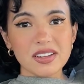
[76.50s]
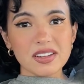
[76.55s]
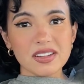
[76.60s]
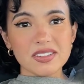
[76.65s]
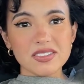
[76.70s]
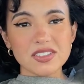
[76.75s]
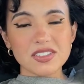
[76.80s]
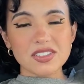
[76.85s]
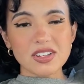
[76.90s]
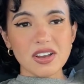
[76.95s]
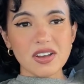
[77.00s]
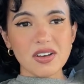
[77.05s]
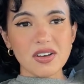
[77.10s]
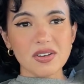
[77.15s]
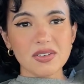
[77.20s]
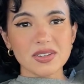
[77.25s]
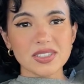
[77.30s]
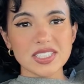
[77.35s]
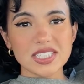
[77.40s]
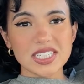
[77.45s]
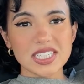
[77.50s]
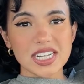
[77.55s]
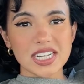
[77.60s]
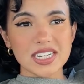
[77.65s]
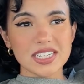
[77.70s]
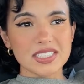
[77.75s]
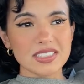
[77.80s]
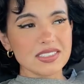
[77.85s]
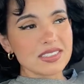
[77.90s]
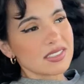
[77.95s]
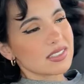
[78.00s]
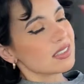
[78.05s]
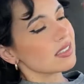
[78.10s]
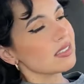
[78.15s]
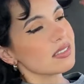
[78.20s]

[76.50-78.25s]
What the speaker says: So today's